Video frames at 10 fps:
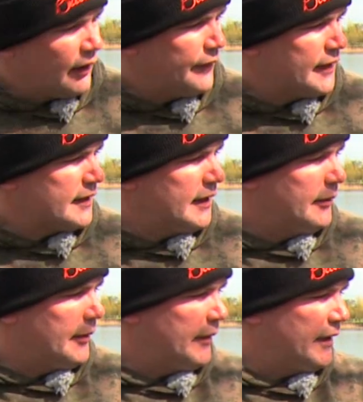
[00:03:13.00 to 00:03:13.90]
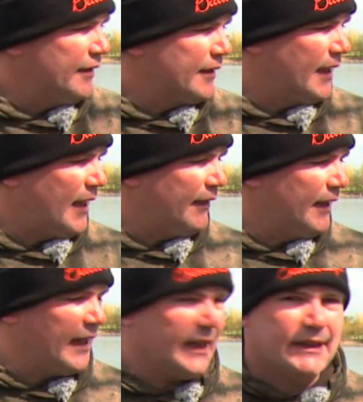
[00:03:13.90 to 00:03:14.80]
Obviously, when we're using heavy
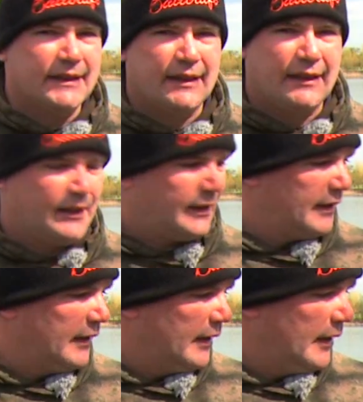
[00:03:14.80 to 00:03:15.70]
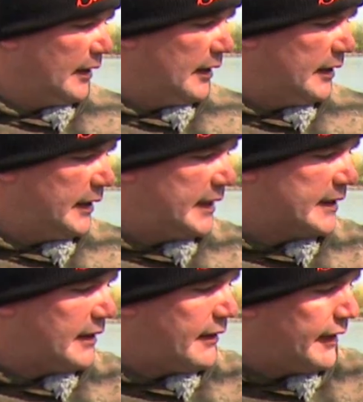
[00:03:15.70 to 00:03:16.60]
leads, you need
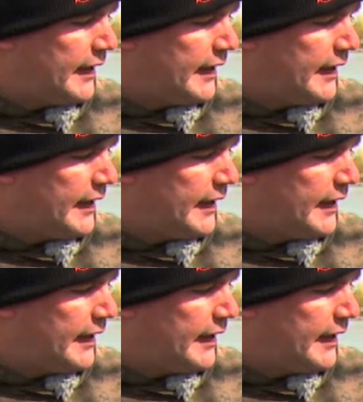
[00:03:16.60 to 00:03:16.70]
to have a